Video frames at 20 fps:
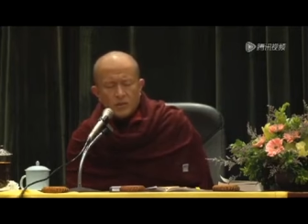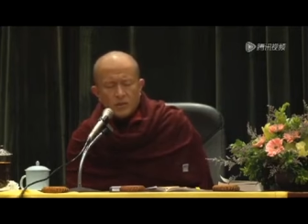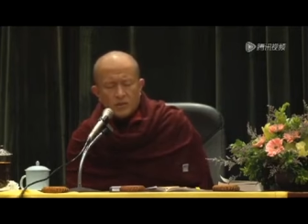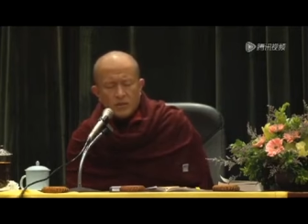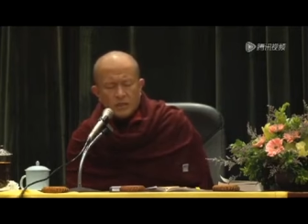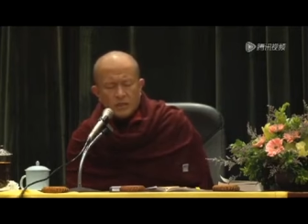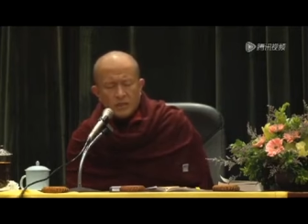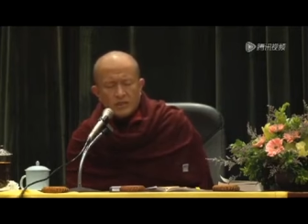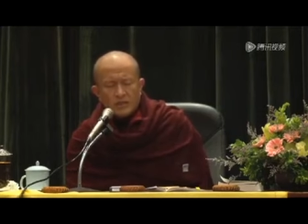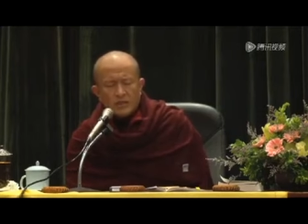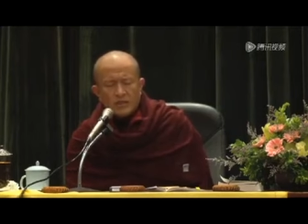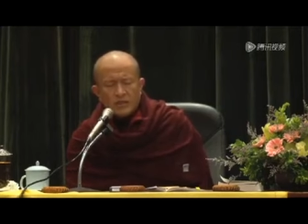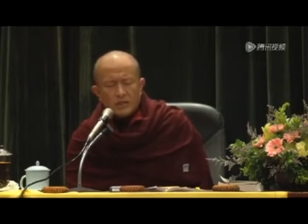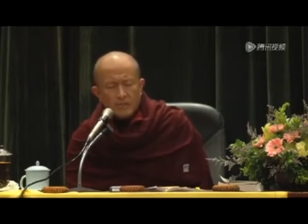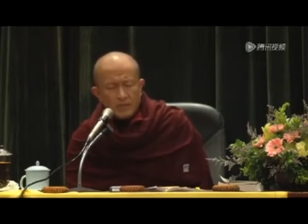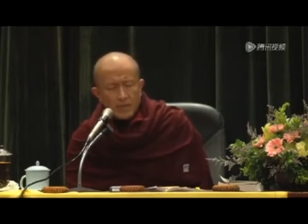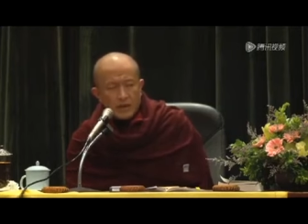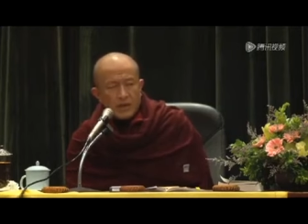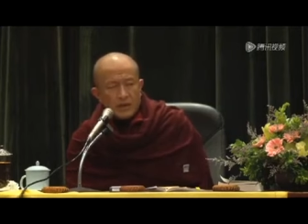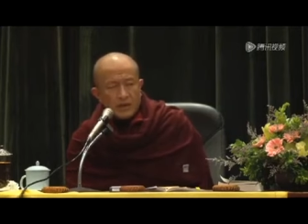say it's the
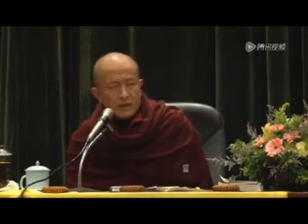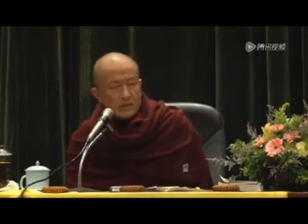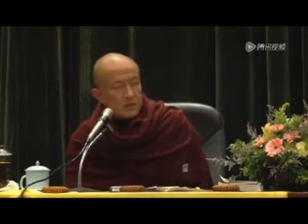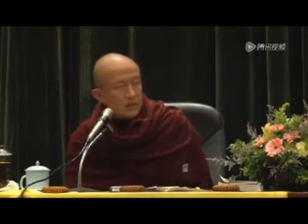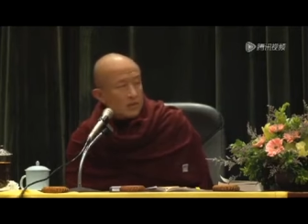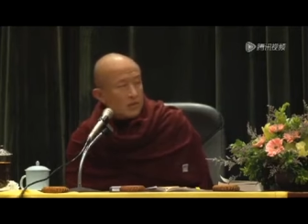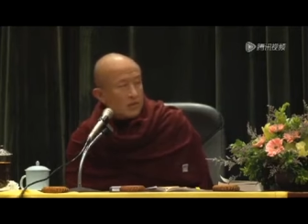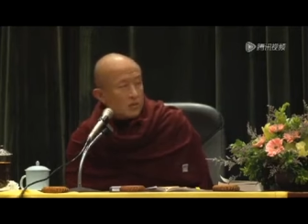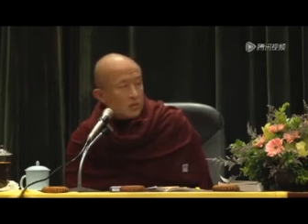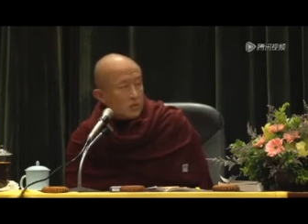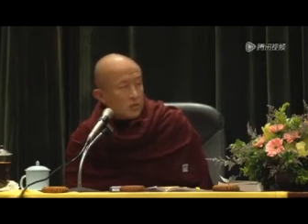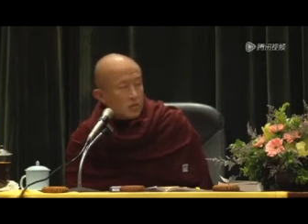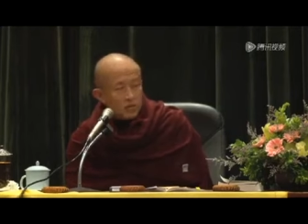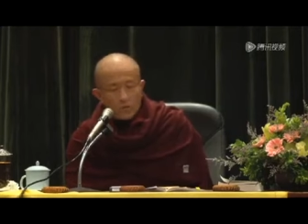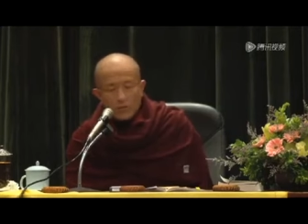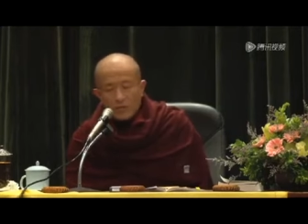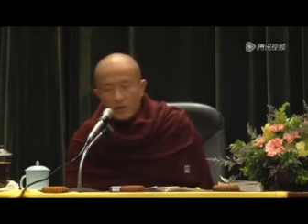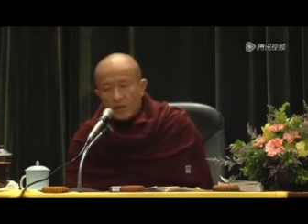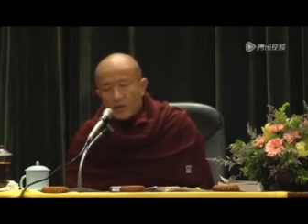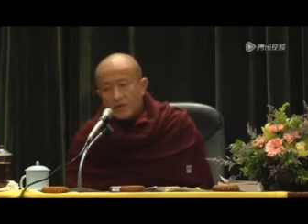mind, the
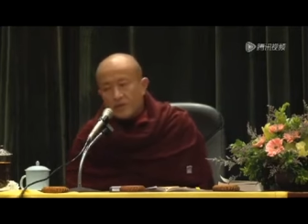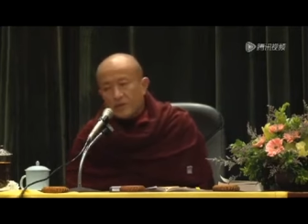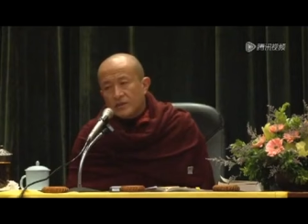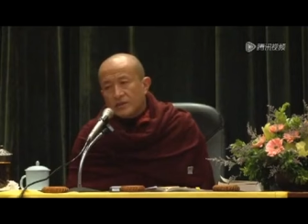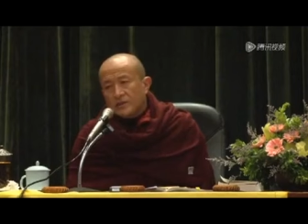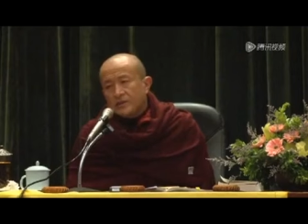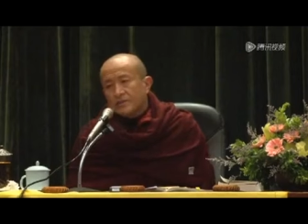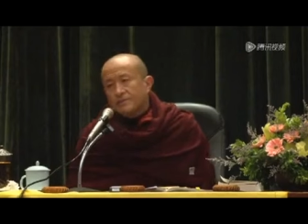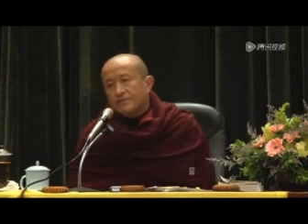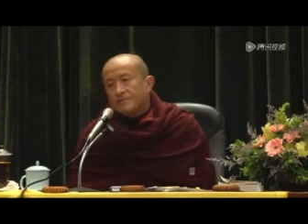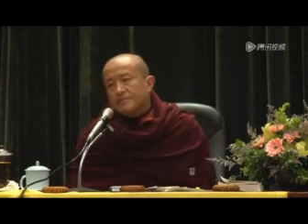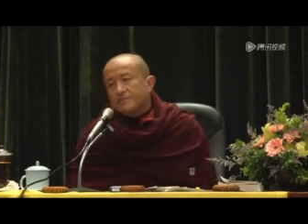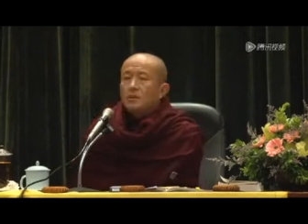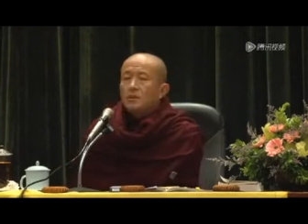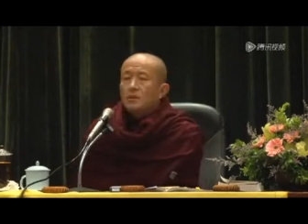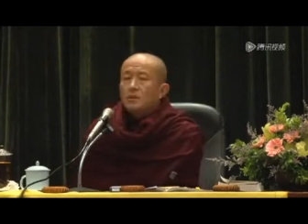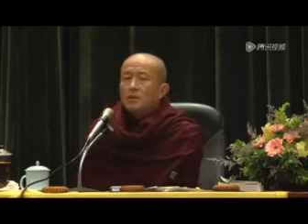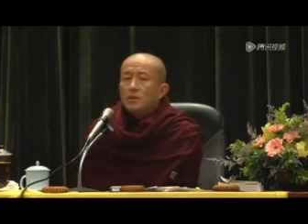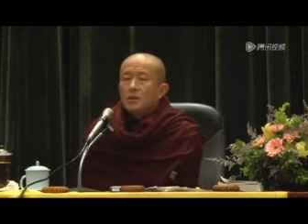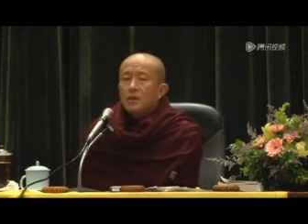gross mind,
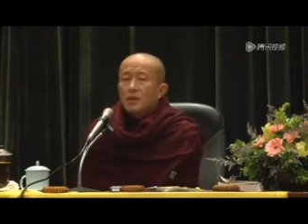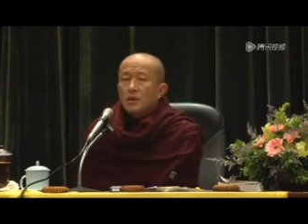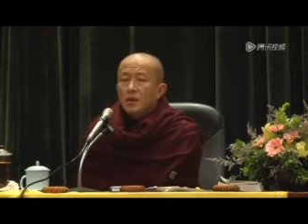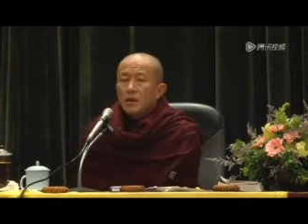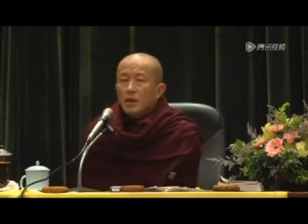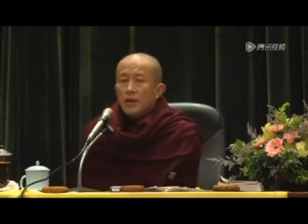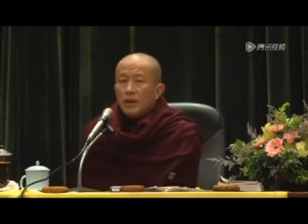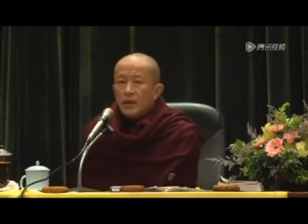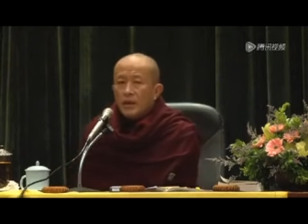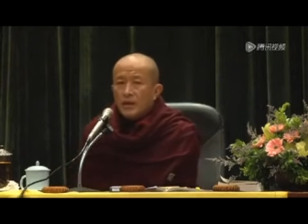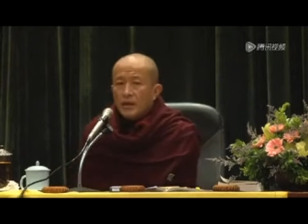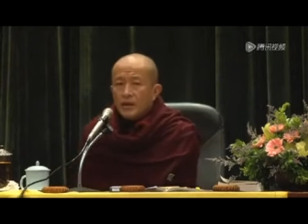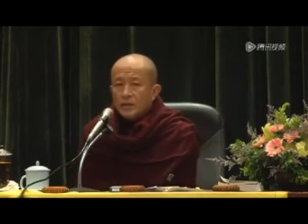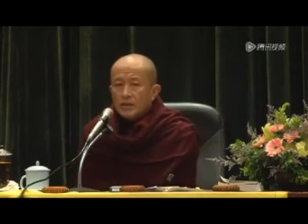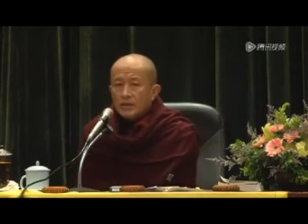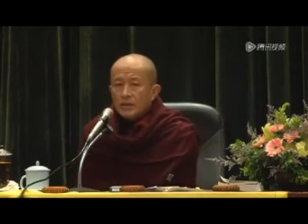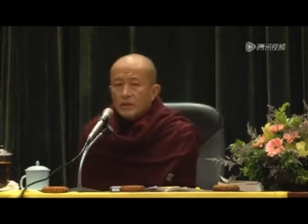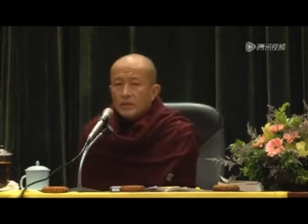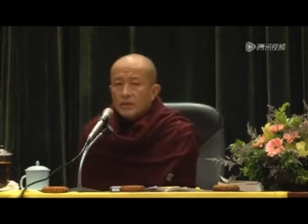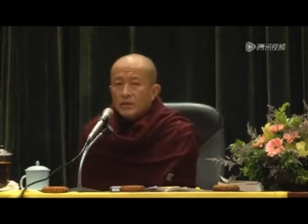
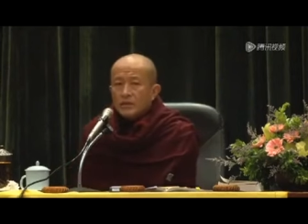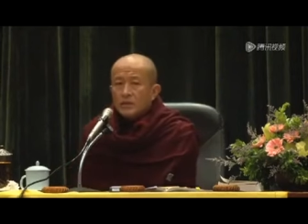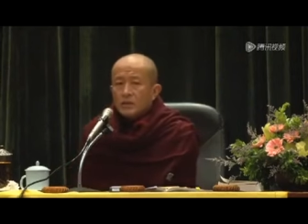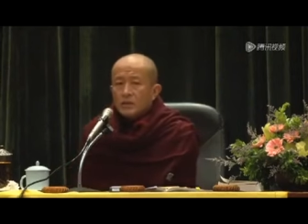and